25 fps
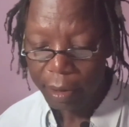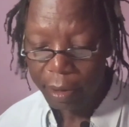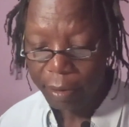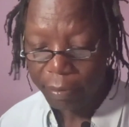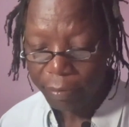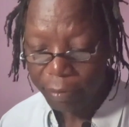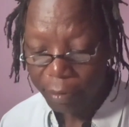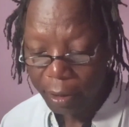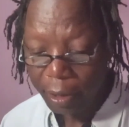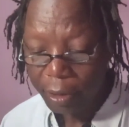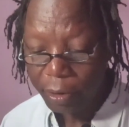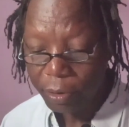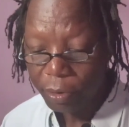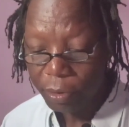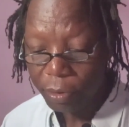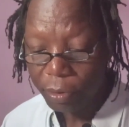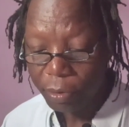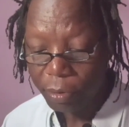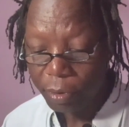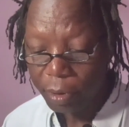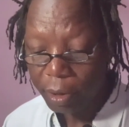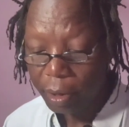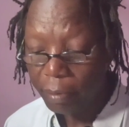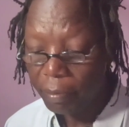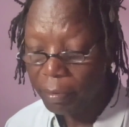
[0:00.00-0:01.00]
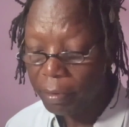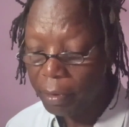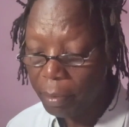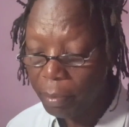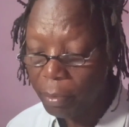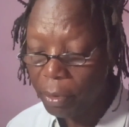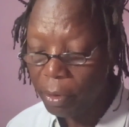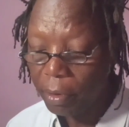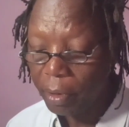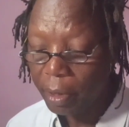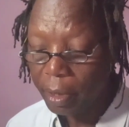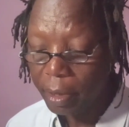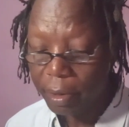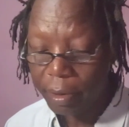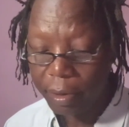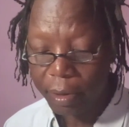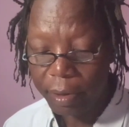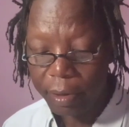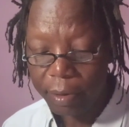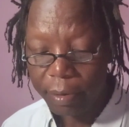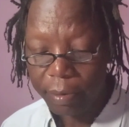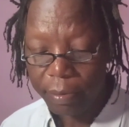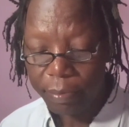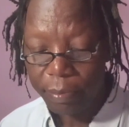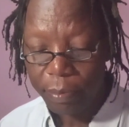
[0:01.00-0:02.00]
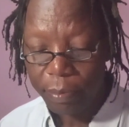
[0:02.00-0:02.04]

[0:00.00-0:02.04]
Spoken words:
define to you what a fermion is.